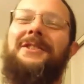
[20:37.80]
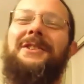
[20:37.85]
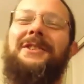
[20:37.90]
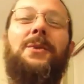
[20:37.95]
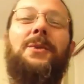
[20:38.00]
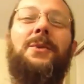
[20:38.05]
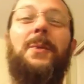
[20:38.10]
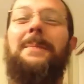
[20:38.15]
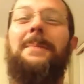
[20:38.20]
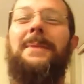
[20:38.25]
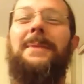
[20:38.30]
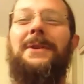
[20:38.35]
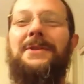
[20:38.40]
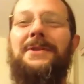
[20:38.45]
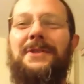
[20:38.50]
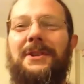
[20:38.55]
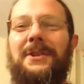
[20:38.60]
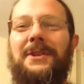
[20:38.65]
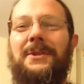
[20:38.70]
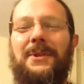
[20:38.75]
there's no one
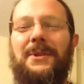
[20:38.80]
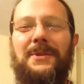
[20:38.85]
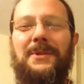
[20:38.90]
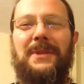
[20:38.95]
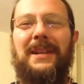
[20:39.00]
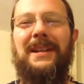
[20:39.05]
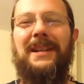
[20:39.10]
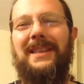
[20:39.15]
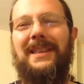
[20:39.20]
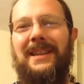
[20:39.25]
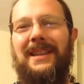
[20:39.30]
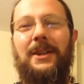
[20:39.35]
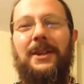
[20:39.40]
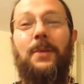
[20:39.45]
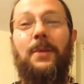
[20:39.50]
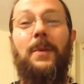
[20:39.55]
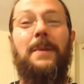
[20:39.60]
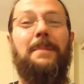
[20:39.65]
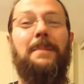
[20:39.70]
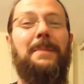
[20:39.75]
person who knows anything,
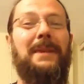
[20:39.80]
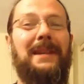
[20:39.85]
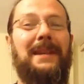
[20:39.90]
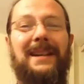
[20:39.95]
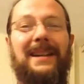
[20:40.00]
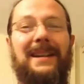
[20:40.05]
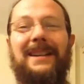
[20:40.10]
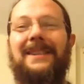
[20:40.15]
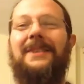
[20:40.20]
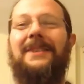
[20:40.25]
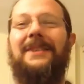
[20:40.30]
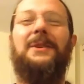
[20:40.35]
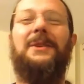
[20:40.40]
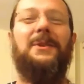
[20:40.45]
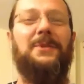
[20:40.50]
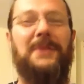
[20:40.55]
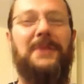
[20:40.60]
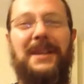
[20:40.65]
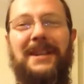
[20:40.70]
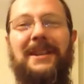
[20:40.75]
no one yeah. being who
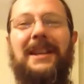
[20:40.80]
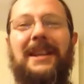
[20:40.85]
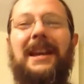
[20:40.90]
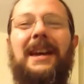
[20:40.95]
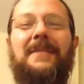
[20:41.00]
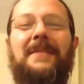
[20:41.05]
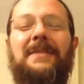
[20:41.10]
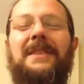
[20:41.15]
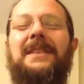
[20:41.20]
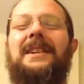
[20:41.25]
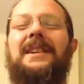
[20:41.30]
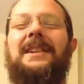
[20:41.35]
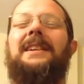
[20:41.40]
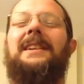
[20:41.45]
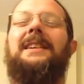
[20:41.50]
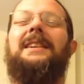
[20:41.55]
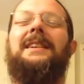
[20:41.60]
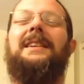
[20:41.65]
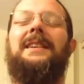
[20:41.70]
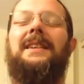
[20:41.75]
knows any, everything.
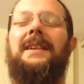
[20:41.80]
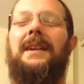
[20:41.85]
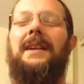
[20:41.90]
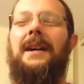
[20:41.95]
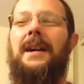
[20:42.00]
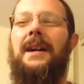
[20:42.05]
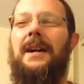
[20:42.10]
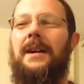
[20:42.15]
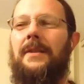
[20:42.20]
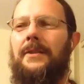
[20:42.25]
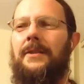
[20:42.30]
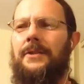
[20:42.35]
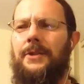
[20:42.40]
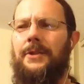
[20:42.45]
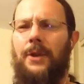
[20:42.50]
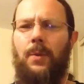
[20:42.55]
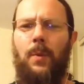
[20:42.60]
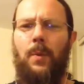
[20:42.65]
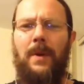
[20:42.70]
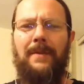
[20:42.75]
Uh, there's
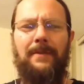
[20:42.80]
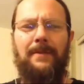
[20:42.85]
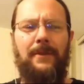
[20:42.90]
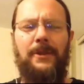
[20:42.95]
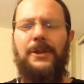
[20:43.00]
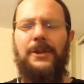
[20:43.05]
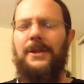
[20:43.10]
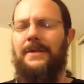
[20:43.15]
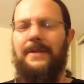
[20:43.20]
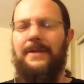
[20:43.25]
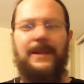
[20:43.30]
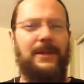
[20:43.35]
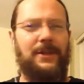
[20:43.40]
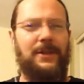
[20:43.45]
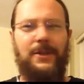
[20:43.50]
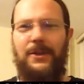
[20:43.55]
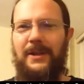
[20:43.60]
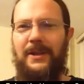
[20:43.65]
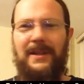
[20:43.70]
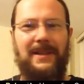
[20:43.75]
no one version of
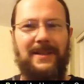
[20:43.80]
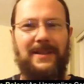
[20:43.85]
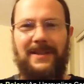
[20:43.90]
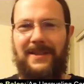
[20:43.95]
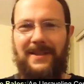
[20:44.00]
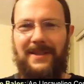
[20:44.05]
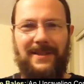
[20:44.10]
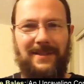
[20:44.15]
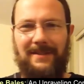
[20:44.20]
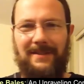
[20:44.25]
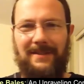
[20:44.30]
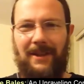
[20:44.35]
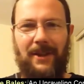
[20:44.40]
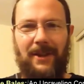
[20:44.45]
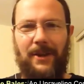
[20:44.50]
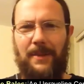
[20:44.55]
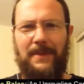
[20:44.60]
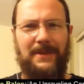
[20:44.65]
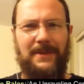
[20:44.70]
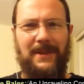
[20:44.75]
history that's
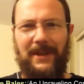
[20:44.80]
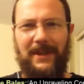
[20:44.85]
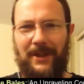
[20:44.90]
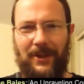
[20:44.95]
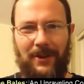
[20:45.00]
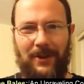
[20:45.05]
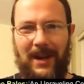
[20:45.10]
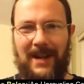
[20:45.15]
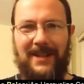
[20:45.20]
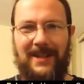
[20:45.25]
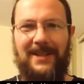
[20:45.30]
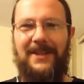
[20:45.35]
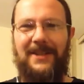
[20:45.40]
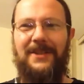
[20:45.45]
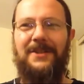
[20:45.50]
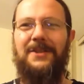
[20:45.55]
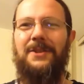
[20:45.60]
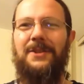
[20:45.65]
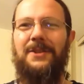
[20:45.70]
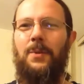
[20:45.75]
100% correct.
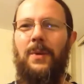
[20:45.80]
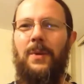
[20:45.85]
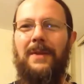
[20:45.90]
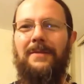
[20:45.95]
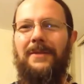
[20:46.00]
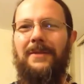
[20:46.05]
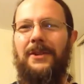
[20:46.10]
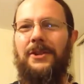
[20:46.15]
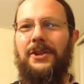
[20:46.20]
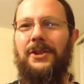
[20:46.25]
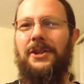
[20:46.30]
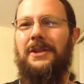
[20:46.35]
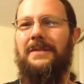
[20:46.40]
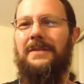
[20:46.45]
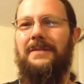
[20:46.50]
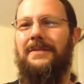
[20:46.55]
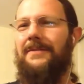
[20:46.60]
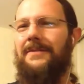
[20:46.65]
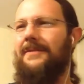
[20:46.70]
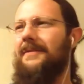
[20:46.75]
There's no nope. one version
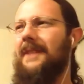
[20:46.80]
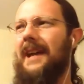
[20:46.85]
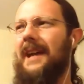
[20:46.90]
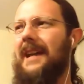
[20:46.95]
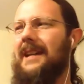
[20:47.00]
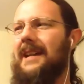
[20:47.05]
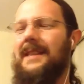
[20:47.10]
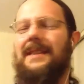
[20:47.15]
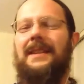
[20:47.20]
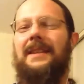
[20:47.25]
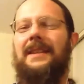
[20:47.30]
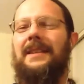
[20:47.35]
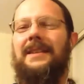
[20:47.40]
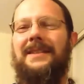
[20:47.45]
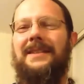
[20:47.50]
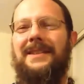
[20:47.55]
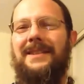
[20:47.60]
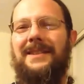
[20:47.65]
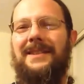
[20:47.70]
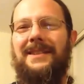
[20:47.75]
of anything
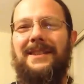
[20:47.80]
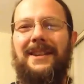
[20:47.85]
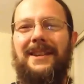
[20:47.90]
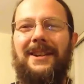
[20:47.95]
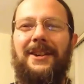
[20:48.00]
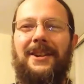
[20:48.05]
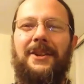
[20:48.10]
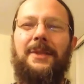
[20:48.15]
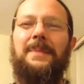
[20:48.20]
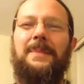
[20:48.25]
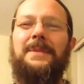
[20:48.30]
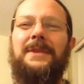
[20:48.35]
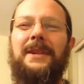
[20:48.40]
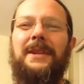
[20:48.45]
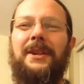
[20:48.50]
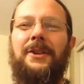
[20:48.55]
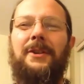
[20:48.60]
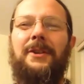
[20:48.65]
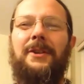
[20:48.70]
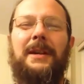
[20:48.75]
that's
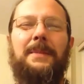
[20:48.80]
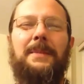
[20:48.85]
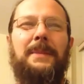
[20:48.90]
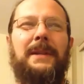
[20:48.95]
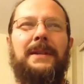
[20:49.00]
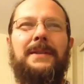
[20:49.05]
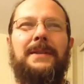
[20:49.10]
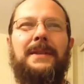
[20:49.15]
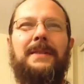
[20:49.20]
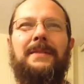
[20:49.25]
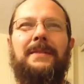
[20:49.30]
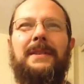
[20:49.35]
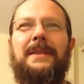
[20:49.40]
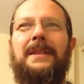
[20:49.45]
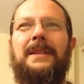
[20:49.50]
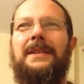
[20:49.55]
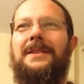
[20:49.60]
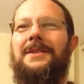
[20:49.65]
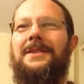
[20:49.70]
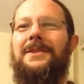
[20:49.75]
100% correct because
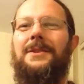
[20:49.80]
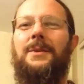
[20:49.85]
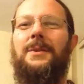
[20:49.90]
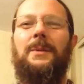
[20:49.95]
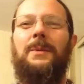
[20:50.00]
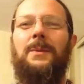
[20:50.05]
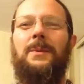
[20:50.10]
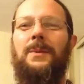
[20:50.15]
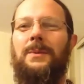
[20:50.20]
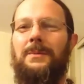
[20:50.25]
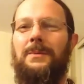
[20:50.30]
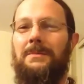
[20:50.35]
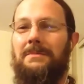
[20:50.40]
everything is so...